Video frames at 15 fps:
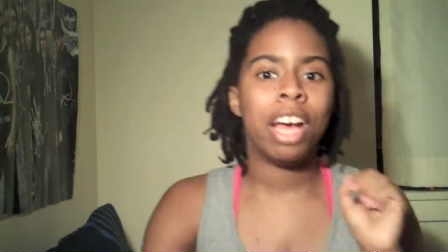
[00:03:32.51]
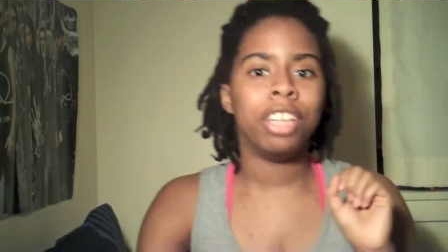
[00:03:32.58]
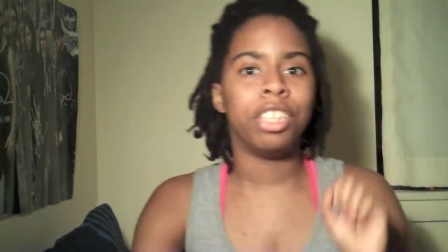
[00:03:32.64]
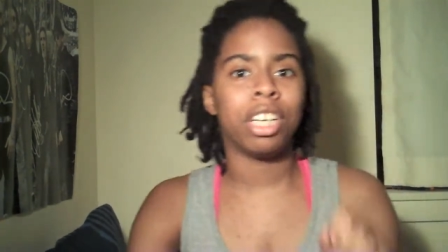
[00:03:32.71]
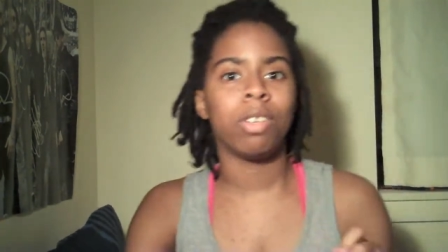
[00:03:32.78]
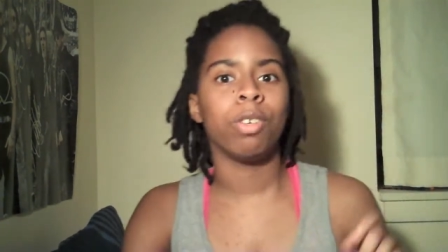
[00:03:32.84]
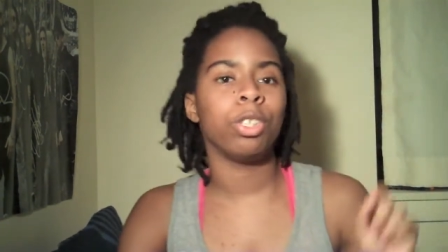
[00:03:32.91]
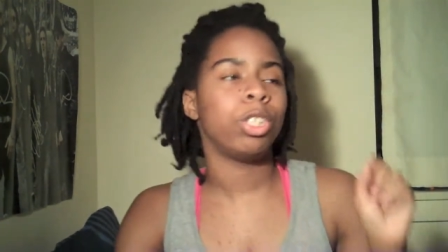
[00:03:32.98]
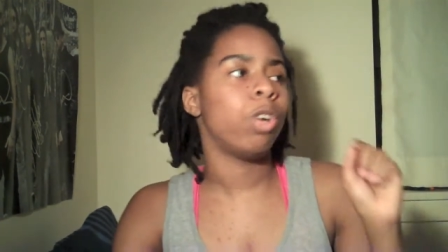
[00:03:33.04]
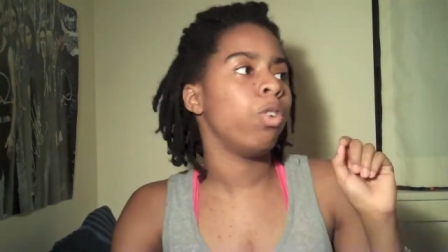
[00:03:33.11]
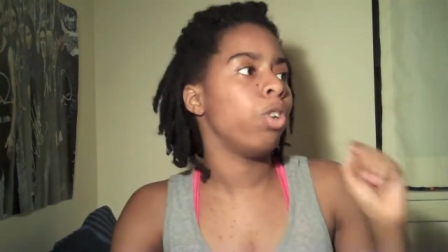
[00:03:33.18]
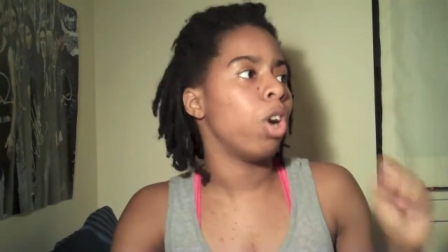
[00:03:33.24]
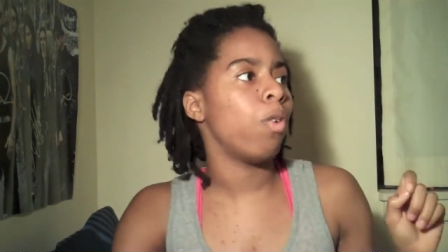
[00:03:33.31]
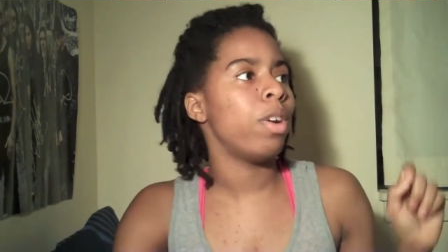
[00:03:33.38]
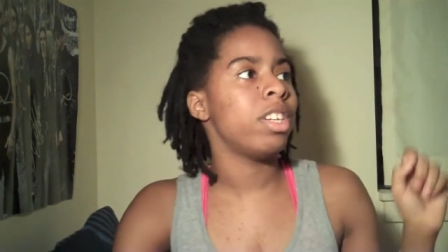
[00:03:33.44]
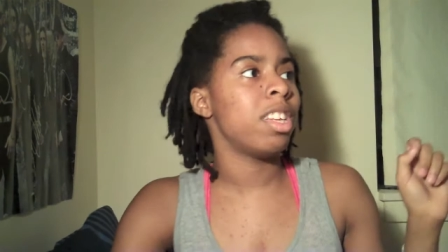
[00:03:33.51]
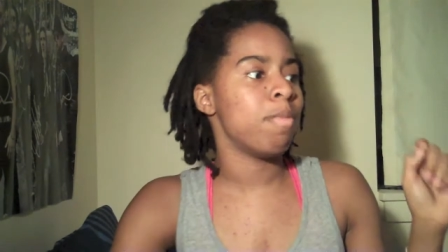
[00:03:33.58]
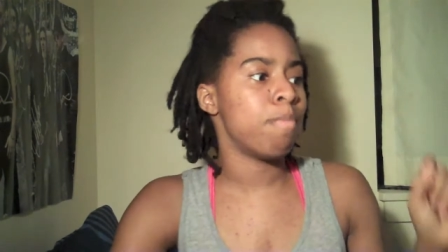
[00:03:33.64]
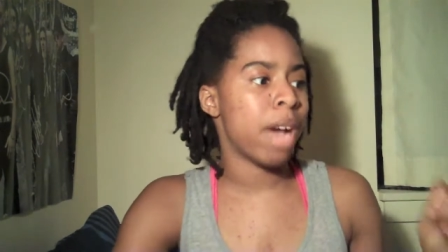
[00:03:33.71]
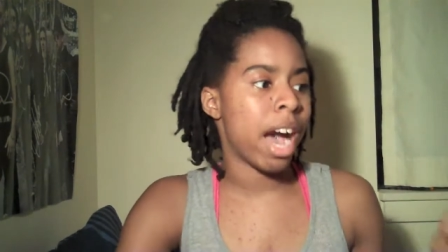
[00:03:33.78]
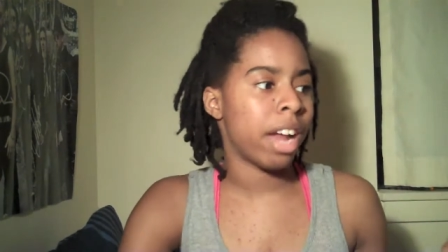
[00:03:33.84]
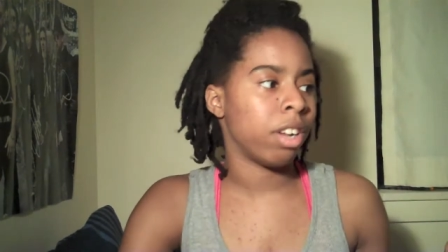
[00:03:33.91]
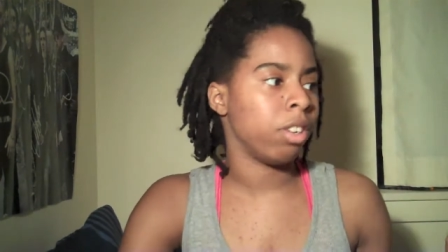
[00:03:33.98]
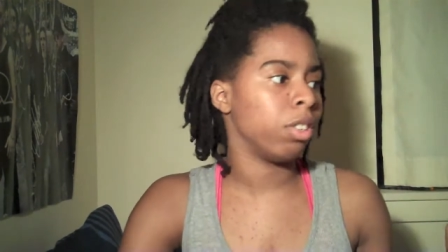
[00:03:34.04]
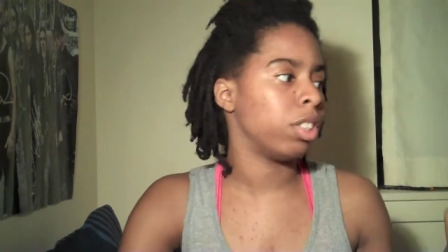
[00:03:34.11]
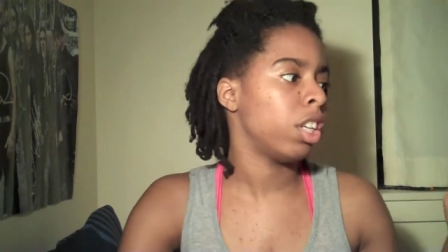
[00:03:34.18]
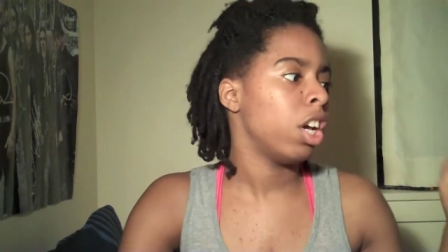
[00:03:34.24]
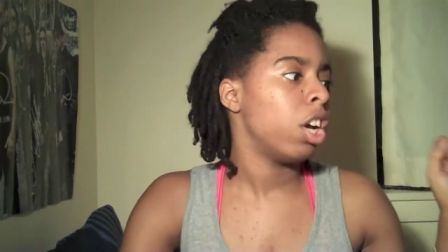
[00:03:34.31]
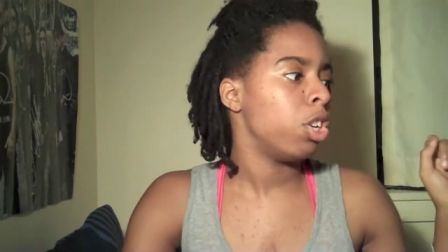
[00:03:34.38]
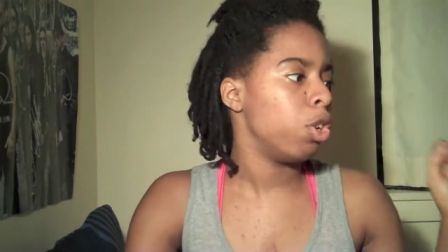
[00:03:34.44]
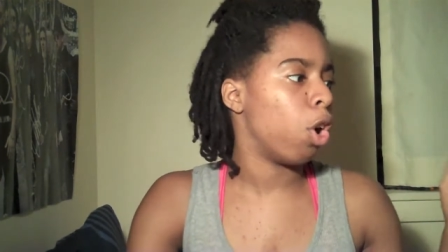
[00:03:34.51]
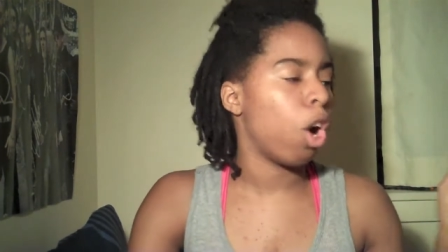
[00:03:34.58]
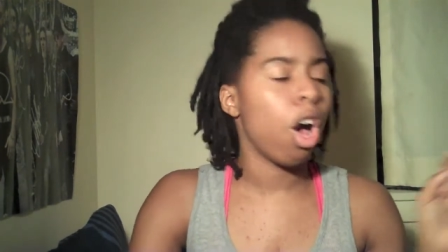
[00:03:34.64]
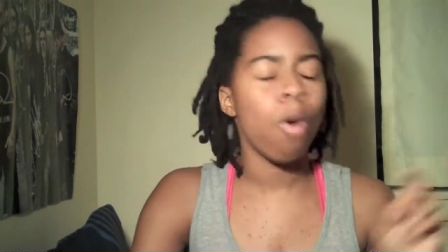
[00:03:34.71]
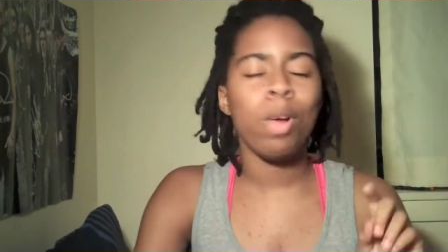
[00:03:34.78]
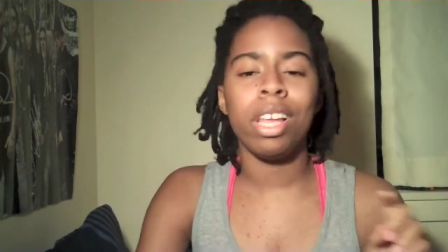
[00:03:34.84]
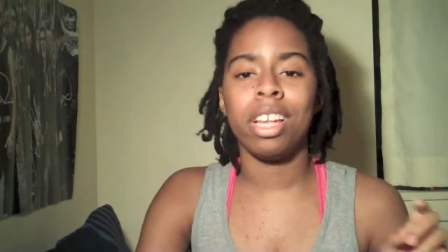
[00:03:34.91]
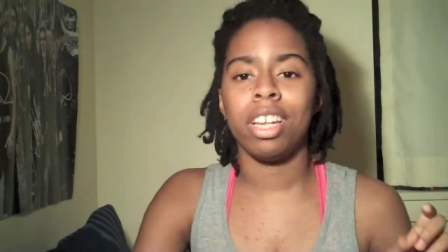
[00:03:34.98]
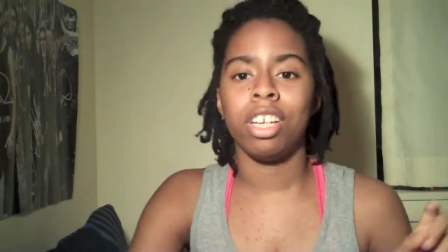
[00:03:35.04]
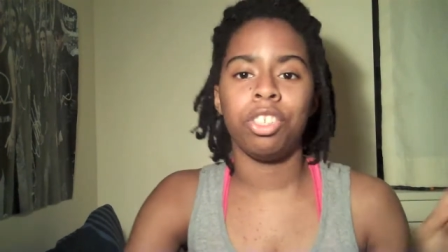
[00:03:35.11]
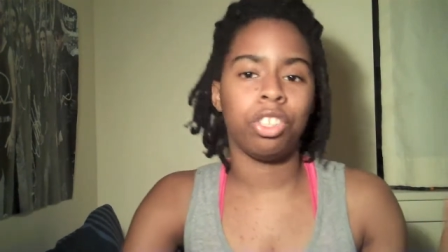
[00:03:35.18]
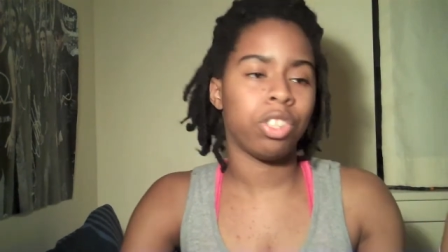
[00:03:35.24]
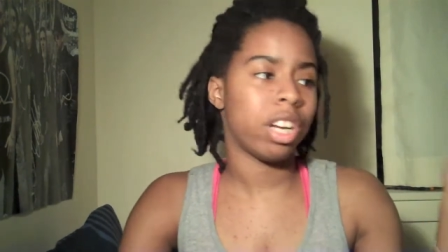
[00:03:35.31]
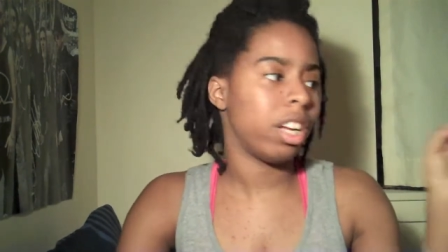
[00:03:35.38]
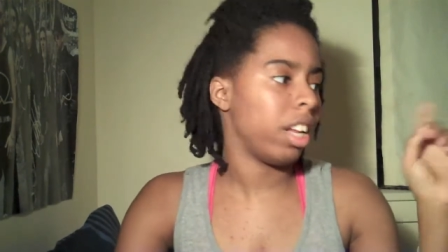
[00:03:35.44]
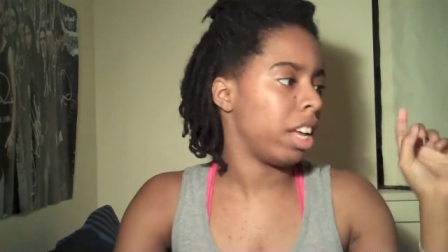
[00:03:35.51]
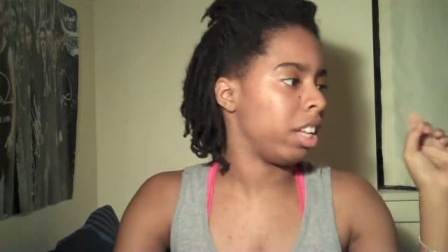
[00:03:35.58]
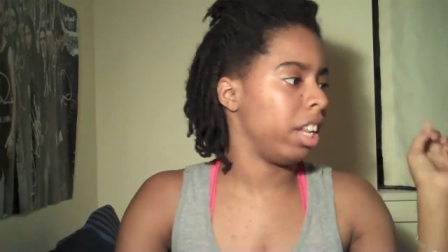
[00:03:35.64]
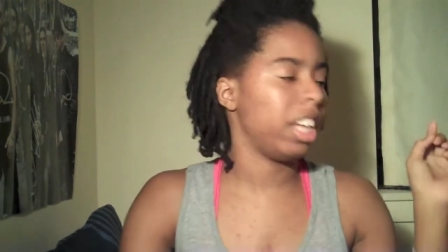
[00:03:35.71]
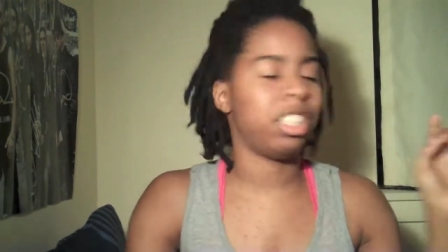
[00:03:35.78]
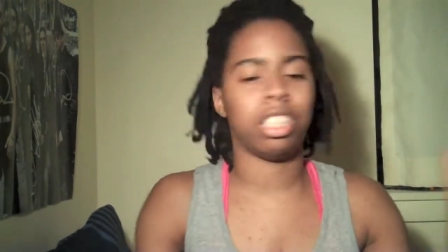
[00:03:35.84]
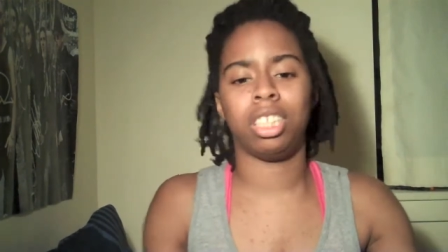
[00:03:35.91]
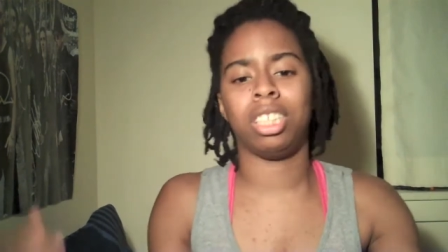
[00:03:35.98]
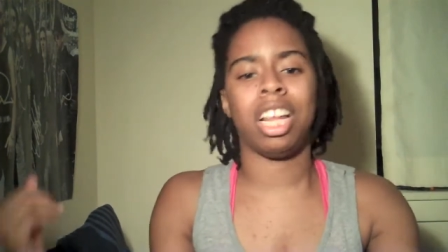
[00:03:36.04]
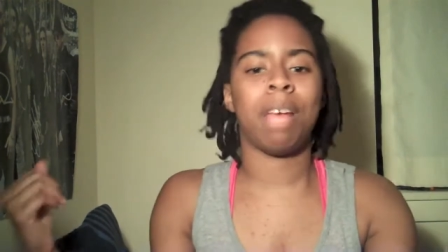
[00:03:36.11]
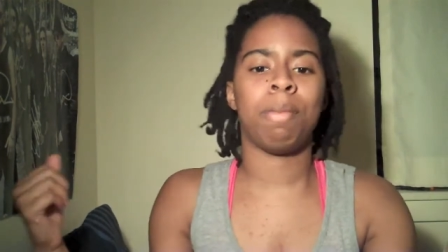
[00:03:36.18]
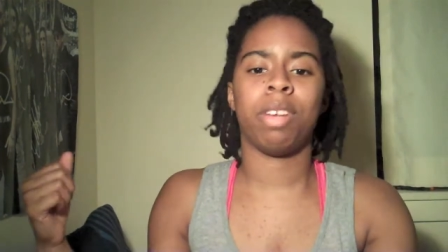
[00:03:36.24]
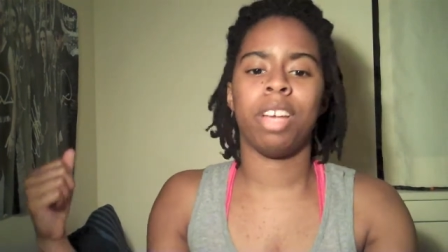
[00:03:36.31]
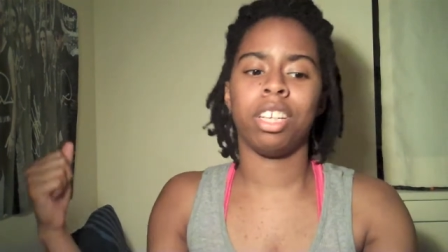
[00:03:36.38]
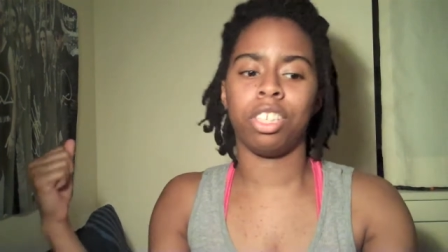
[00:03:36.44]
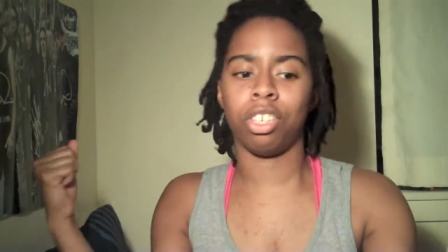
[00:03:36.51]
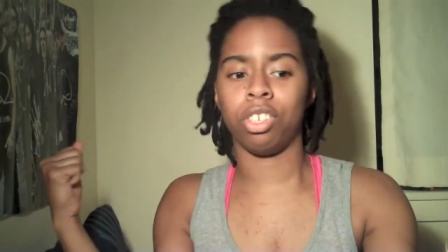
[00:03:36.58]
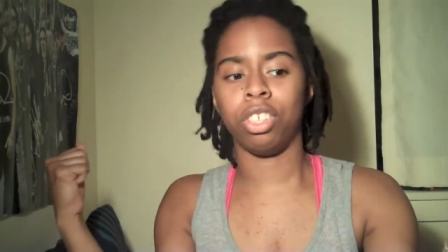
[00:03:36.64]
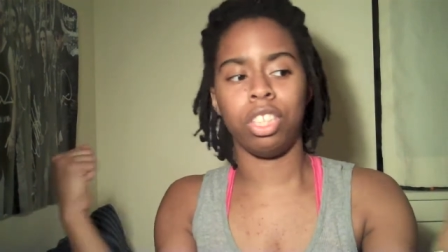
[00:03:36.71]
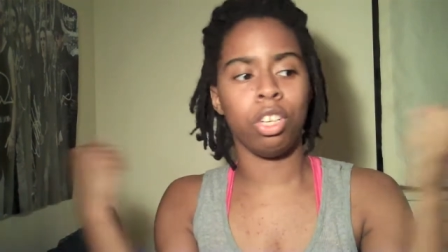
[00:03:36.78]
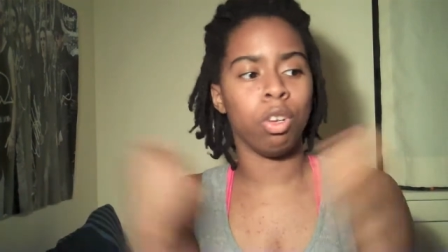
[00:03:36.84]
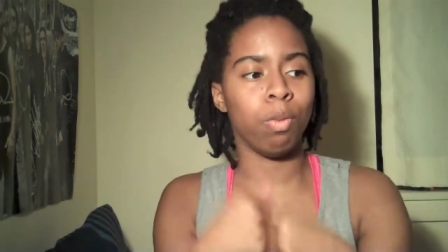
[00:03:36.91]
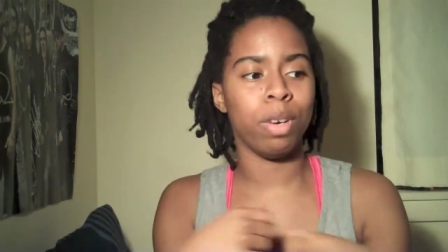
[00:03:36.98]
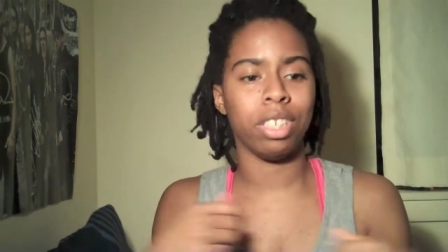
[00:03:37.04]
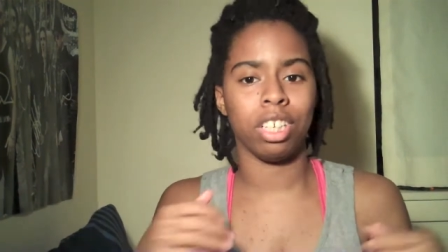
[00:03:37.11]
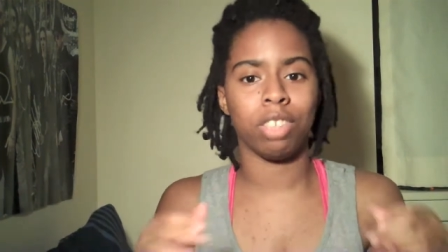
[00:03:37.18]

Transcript: Generals don't go into battles all within the just trying to like let's just slam against other to see who wins.